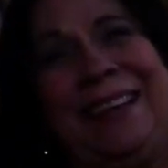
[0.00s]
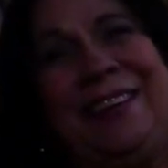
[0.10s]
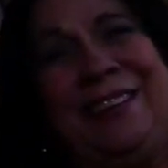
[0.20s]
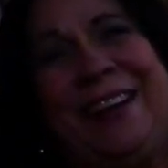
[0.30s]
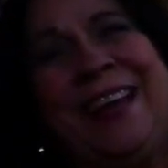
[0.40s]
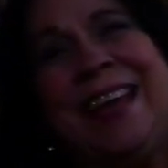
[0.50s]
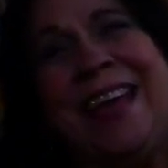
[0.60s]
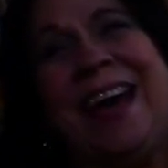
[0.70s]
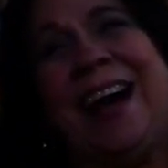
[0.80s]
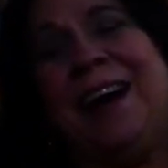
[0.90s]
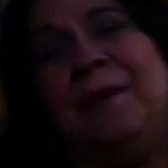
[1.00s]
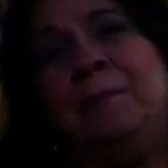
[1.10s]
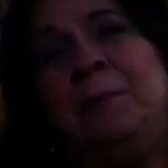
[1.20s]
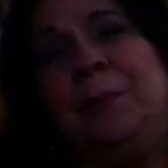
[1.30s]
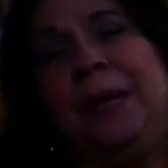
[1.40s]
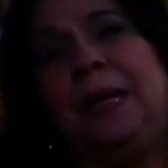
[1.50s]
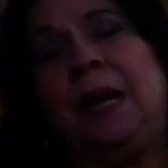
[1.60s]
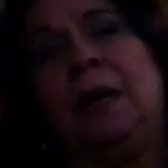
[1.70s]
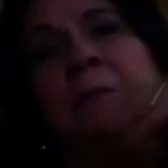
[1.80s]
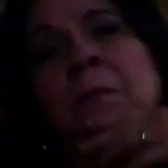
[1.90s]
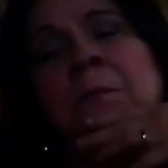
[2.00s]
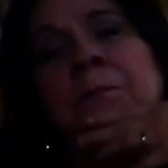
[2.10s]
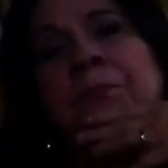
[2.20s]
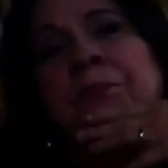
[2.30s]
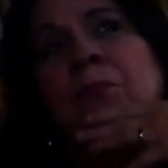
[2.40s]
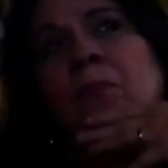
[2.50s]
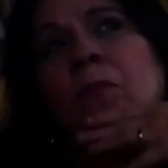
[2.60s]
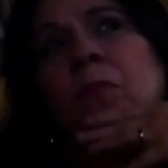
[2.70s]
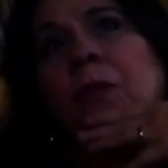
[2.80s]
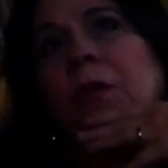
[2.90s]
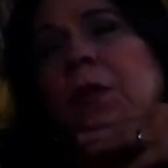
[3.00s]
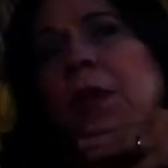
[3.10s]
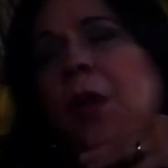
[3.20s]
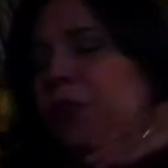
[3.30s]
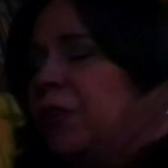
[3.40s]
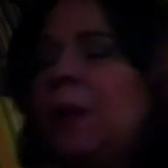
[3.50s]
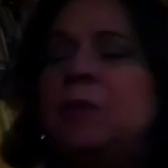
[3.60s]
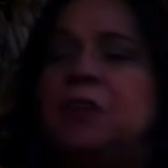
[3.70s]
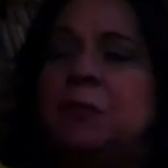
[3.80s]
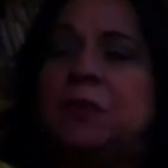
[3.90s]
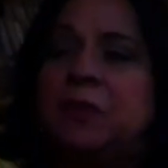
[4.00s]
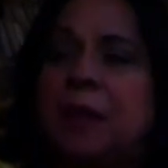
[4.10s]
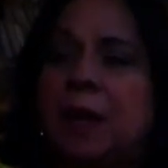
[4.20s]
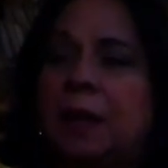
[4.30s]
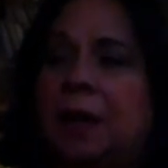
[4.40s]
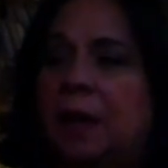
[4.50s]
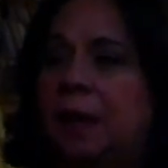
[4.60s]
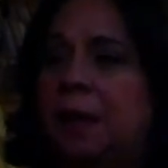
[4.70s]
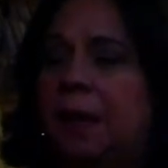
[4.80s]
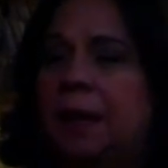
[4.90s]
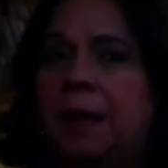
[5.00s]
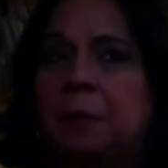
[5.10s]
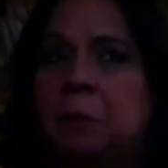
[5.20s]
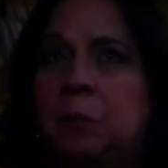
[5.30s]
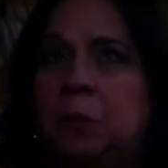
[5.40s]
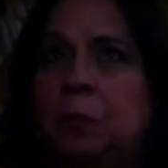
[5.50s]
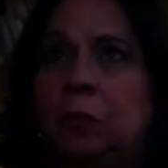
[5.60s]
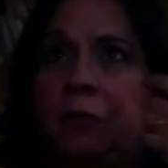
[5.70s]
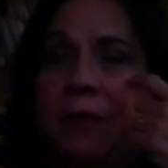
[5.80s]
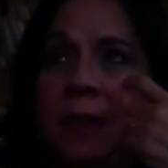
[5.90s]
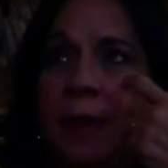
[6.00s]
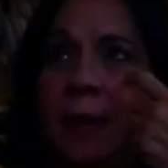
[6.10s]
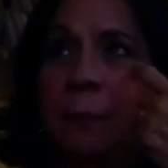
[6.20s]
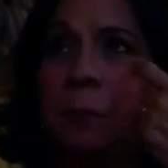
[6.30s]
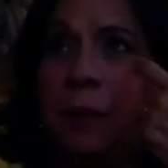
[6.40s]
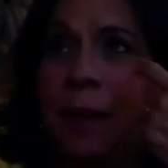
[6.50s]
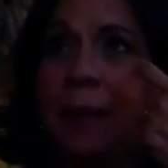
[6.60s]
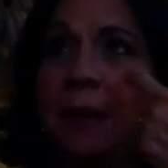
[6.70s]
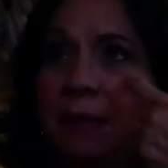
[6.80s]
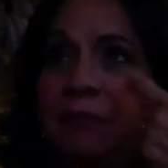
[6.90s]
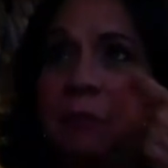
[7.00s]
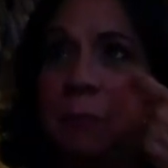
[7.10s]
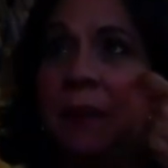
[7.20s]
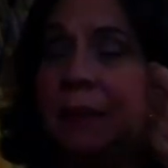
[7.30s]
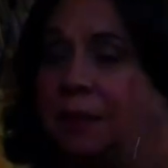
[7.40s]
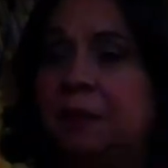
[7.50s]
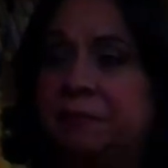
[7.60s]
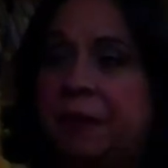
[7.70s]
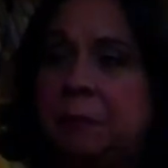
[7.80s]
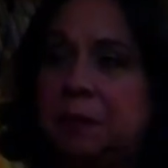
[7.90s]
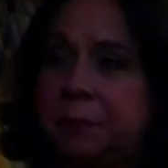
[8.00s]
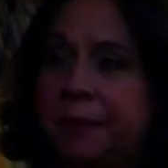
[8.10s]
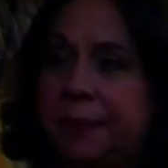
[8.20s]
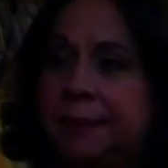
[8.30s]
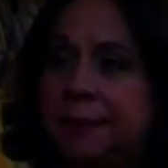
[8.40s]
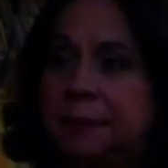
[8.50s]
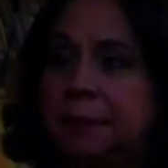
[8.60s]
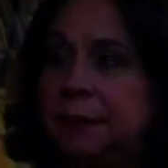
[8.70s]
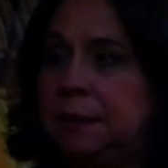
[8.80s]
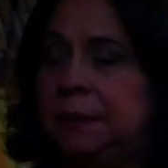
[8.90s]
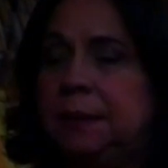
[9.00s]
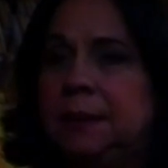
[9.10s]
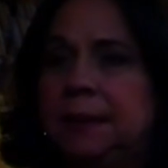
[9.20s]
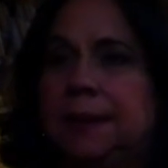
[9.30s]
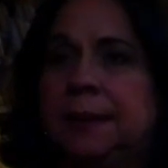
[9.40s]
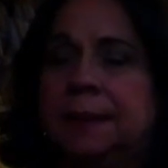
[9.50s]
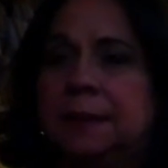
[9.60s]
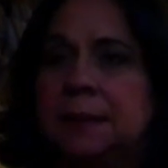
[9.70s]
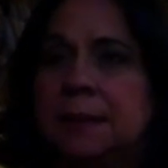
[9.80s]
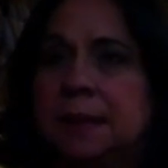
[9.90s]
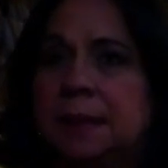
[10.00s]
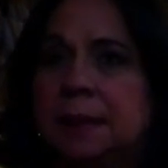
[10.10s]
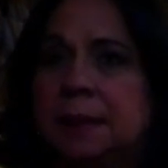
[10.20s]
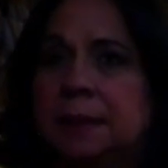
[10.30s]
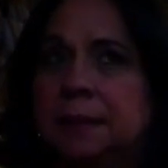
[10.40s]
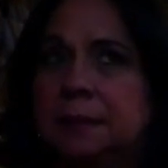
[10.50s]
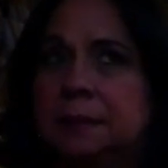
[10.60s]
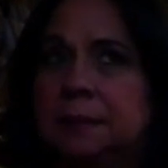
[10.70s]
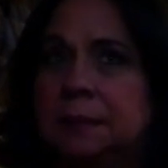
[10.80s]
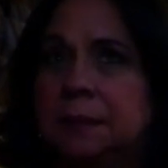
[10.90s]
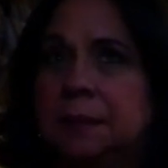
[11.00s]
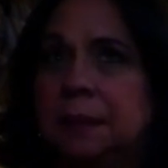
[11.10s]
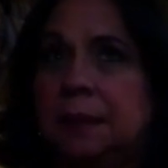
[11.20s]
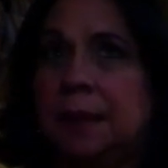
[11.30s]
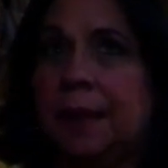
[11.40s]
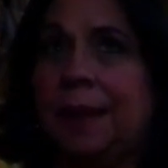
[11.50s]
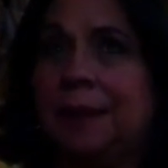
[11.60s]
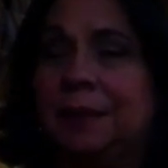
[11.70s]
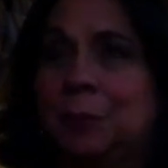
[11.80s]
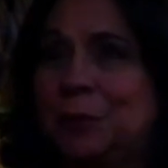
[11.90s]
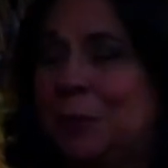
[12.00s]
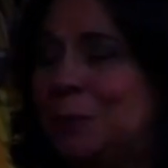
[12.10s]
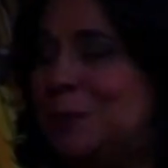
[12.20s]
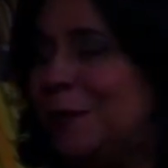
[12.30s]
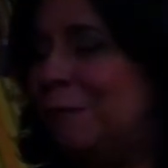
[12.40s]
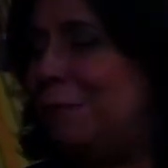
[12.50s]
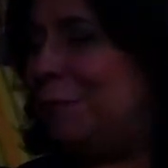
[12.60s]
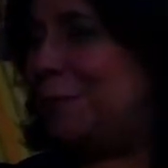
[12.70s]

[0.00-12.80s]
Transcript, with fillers: later. Um, but um, so that was the reason I, I, I, I, moved, and, and but I left my entire family behind. And uh, and there were no cell